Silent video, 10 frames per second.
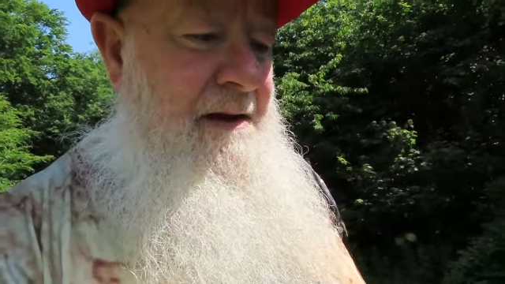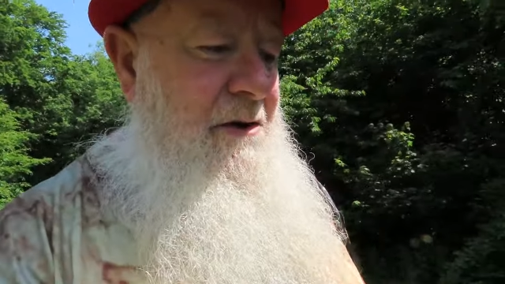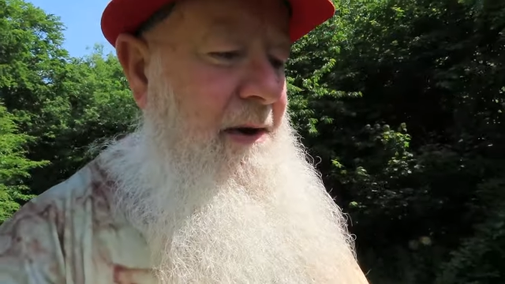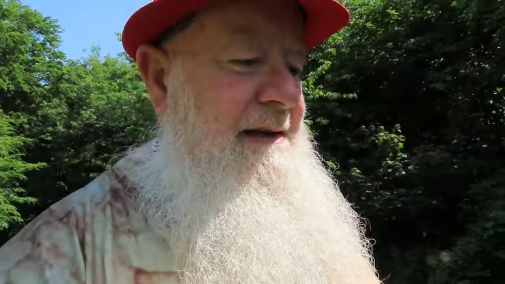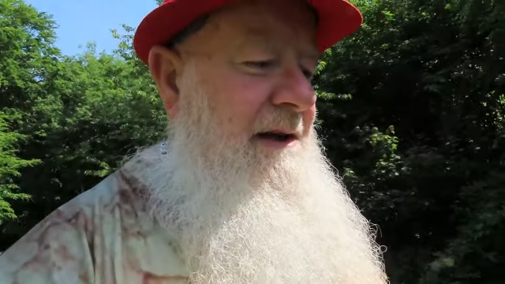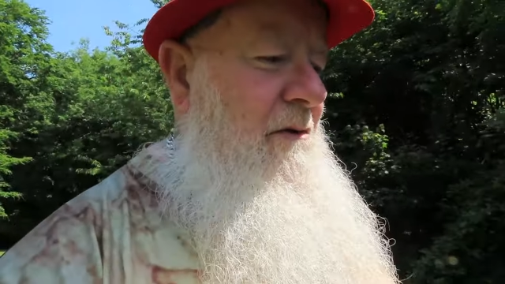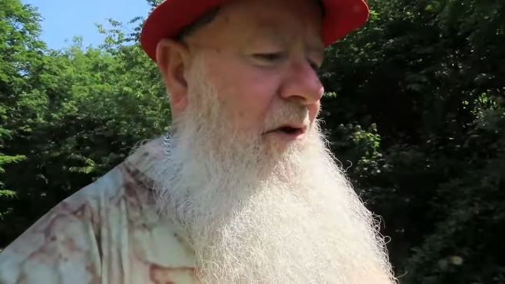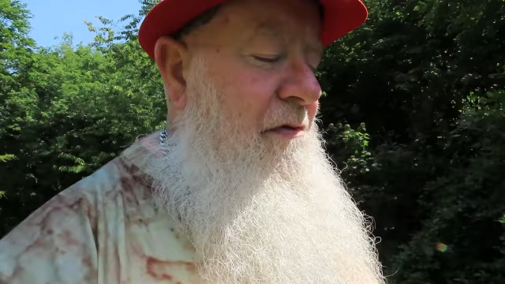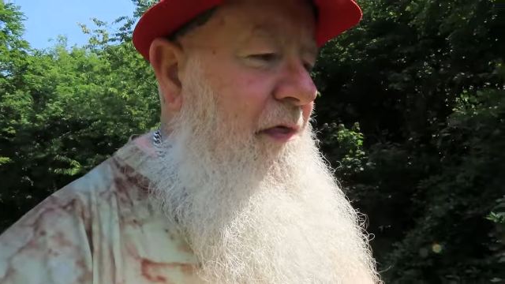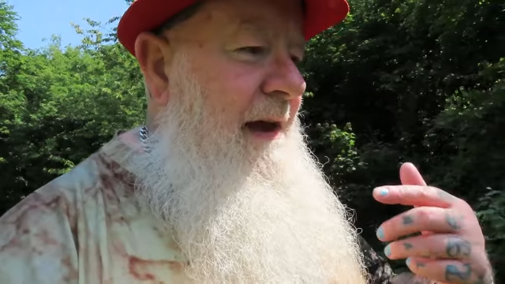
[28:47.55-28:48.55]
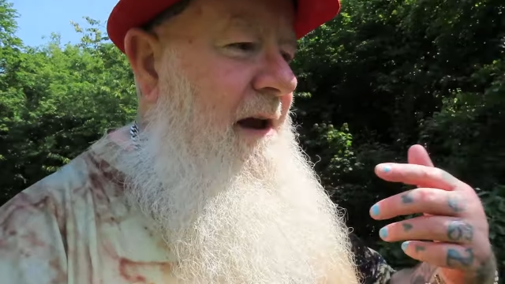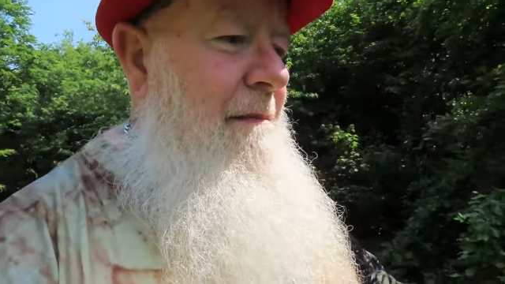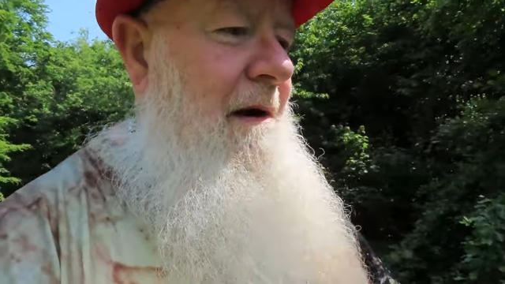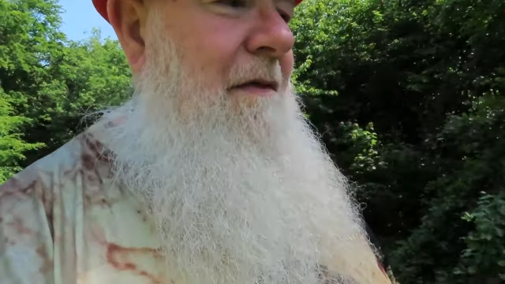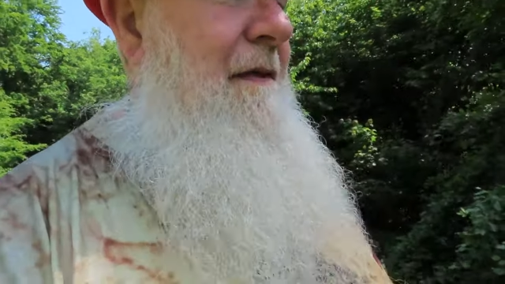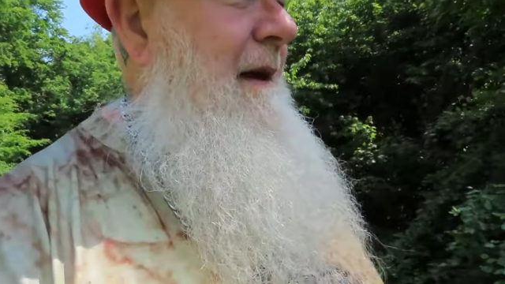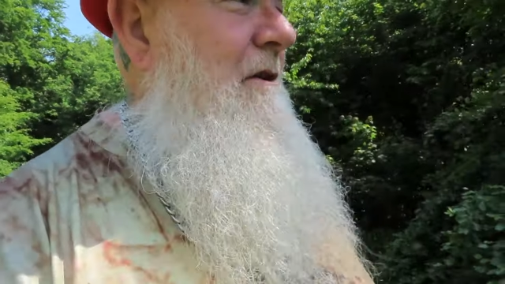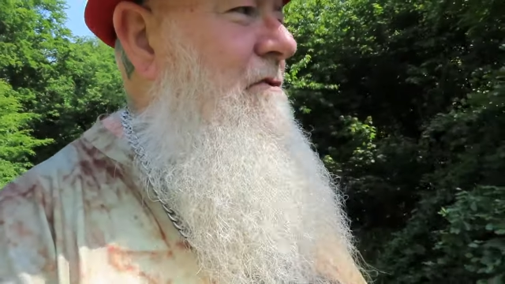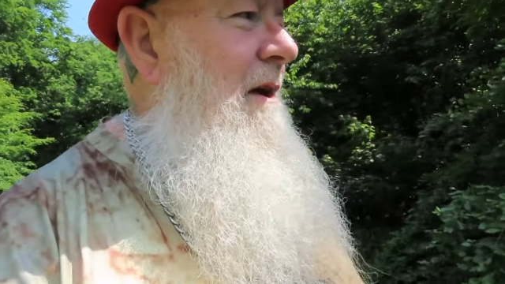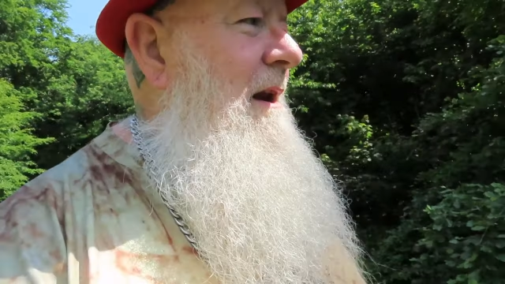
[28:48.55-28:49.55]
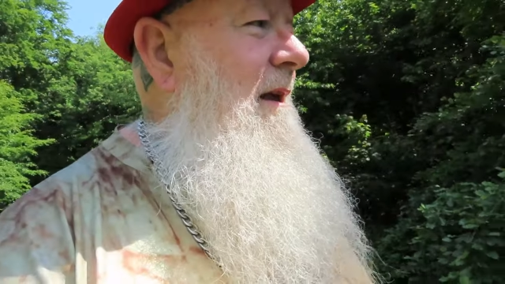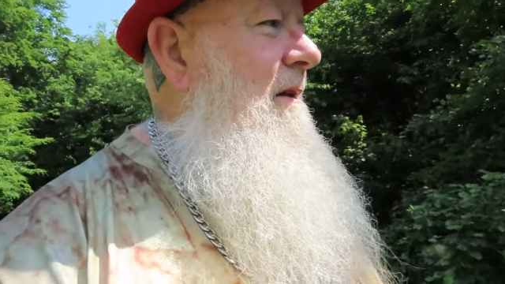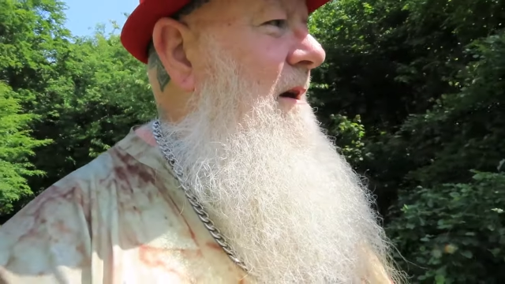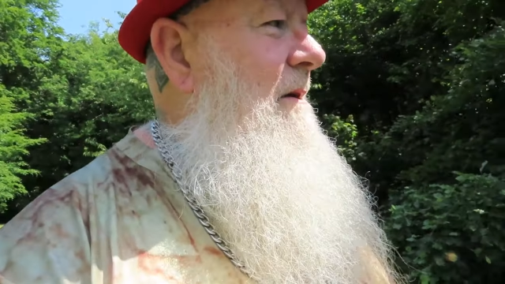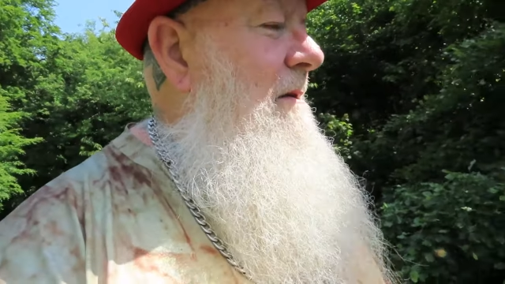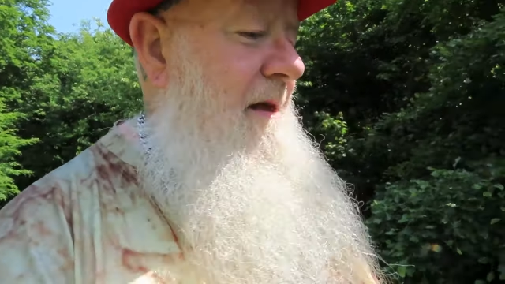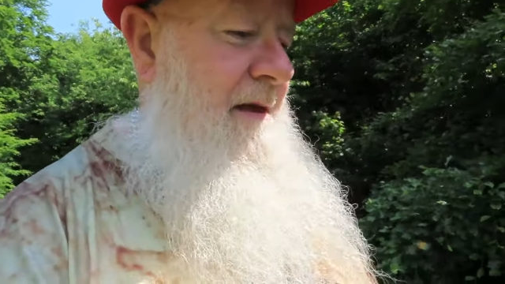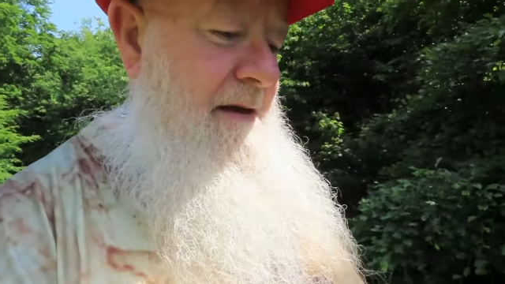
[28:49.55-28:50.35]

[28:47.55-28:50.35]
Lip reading: So it is how you think about things, really, you know.